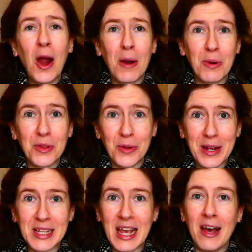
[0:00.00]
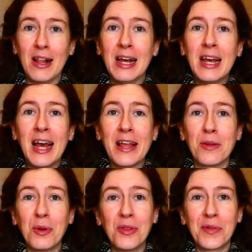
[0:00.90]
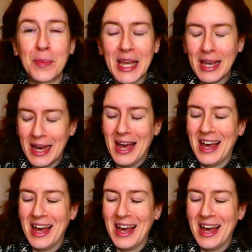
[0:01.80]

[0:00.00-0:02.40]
are both grayscale, and they're both for me.